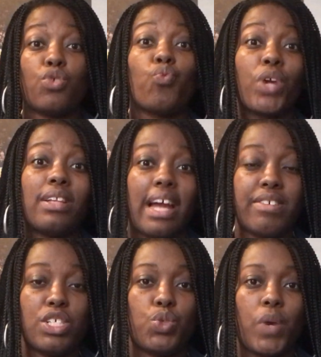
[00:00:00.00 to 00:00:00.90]
is a real
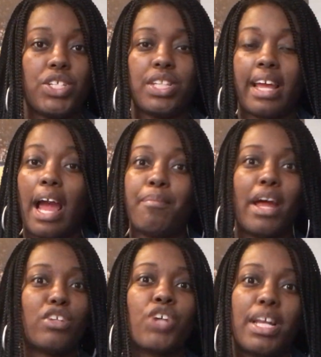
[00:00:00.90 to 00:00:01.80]
life situation. Like, I'm
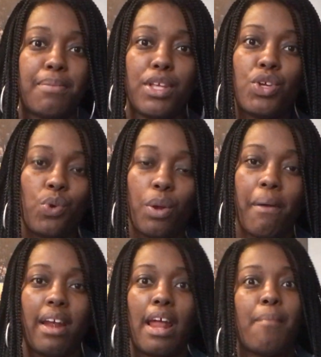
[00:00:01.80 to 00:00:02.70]
not trying to be cute
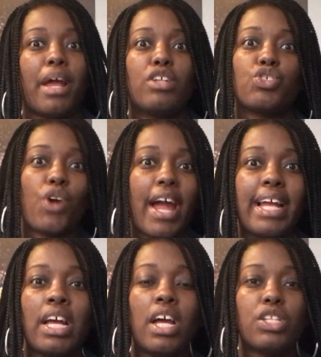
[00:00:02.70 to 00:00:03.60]
about it. I'm not
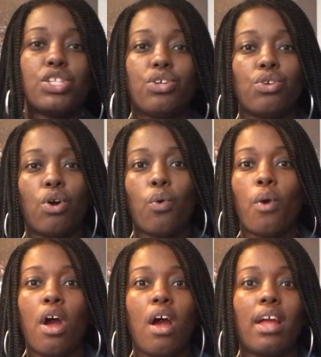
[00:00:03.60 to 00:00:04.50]
trying to, you
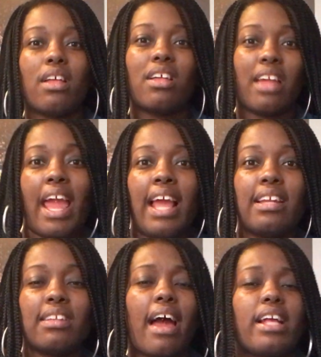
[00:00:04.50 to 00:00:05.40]
know,
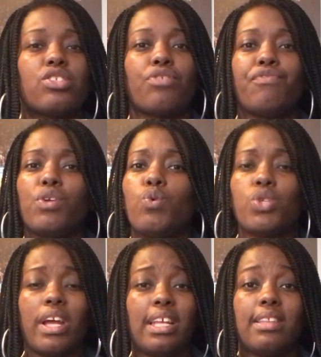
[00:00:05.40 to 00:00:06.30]
gain likes or
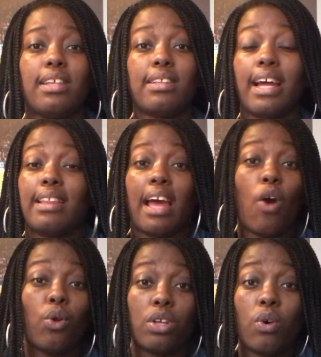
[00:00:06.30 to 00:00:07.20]
views or anything like that.
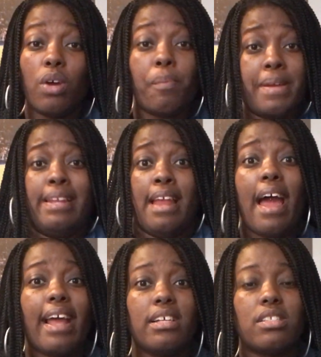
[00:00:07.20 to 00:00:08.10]
Although it would be
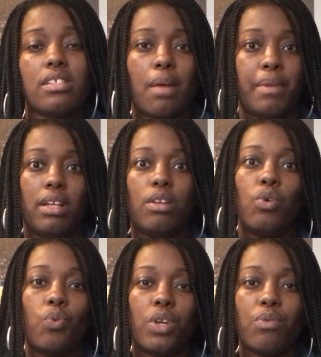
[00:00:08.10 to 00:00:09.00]
nice. I mean,
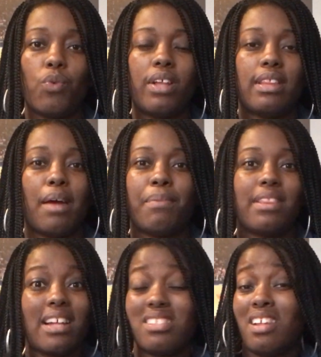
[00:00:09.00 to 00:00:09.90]
who wouldn't want that?
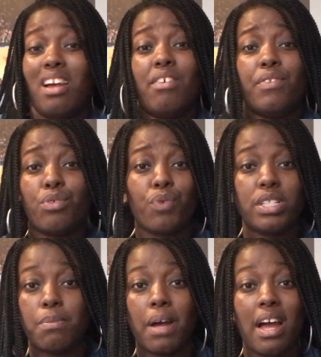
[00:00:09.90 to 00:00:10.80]
But that's not even the
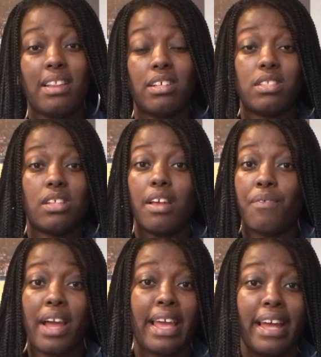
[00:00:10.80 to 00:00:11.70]
reason behind this.
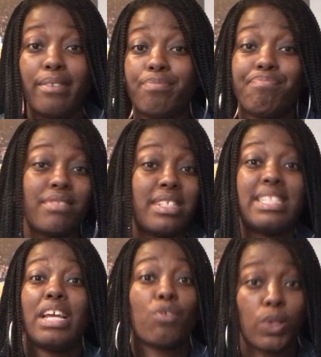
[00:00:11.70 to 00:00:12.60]
If I get
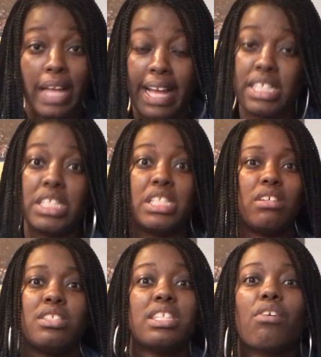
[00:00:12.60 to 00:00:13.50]
0 likes,
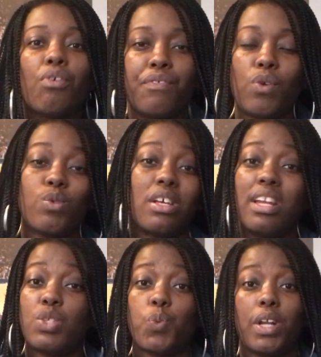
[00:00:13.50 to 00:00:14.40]
0 views,
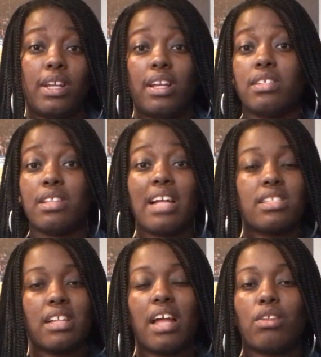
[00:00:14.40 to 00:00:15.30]
it is what it is.
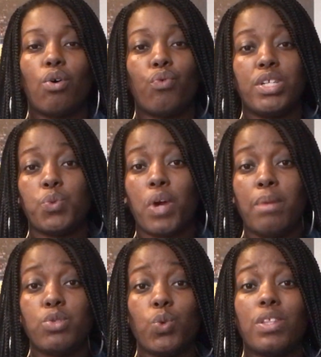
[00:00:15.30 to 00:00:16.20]
That's not the whole reason why
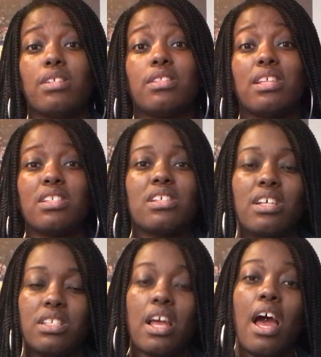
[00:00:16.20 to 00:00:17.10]
I'm doing this. This
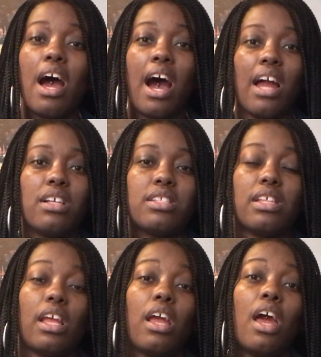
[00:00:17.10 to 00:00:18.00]
is
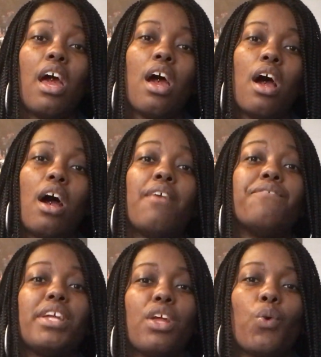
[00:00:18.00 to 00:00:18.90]
honestly a
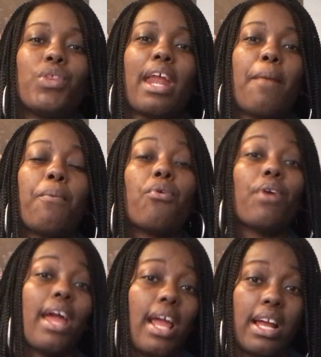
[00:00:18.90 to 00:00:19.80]
video that I
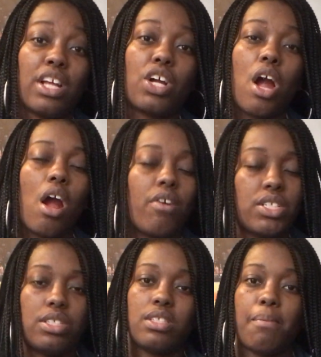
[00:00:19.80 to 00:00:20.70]
pray
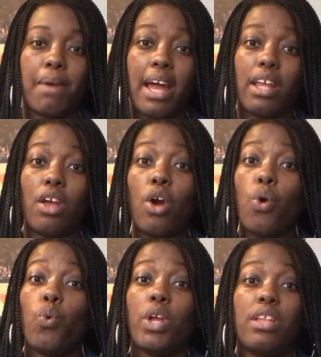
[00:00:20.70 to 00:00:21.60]
encourages somebody
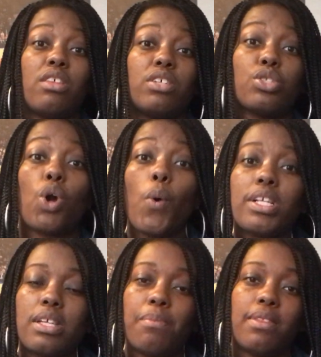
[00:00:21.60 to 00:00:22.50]
who either is
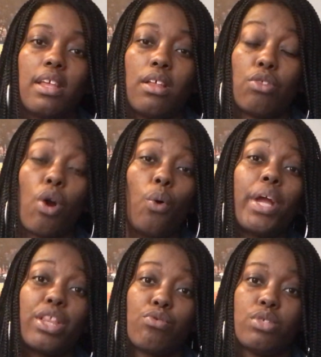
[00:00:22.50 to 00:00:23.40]
going
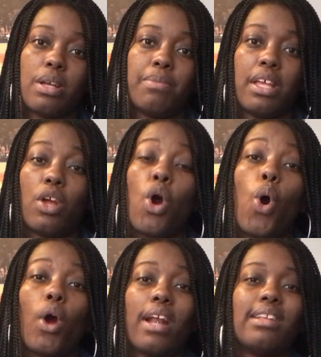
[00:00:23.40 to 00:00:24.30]
through something,
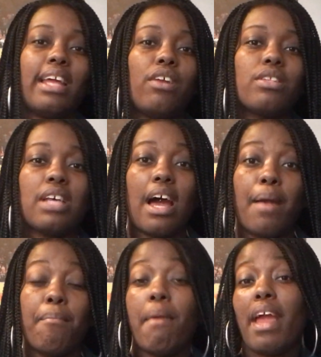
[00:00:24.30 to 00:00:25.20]
or at a later
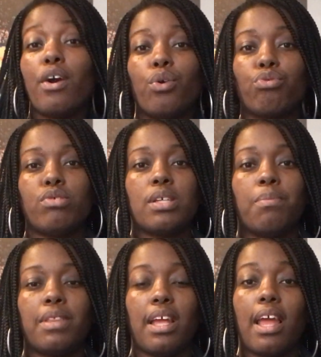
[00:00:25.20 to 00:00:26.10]
time may go through
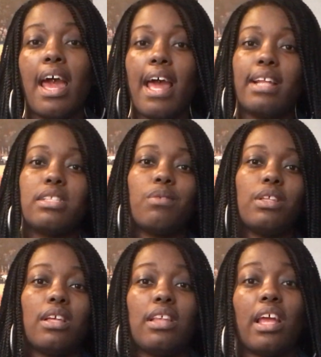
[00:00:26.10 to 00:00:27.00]
something, and it's
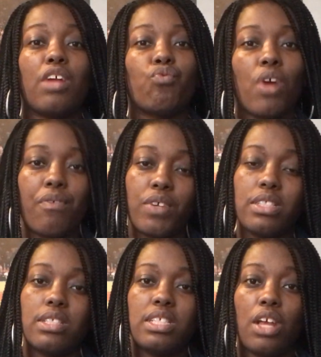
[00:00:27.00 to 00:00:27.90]
something that they can
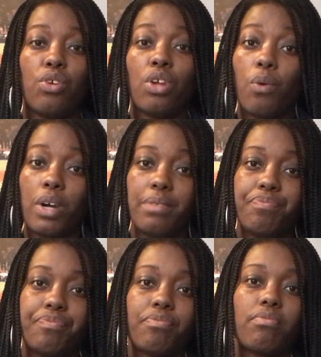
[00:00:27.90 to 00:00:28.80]
reference and say, you know what,
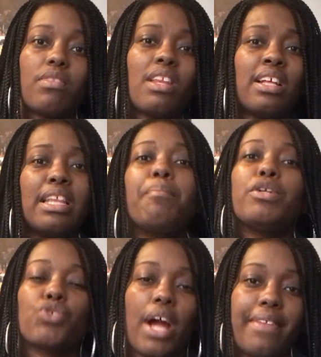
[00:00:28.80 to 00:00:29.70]
let
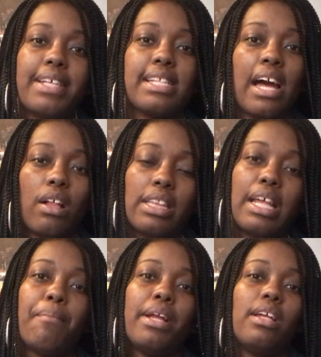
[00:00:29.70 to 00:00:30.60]
me try this out.
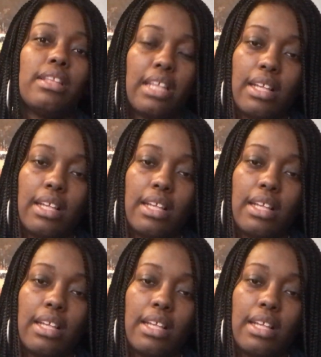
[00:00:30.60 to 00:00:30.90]
Let me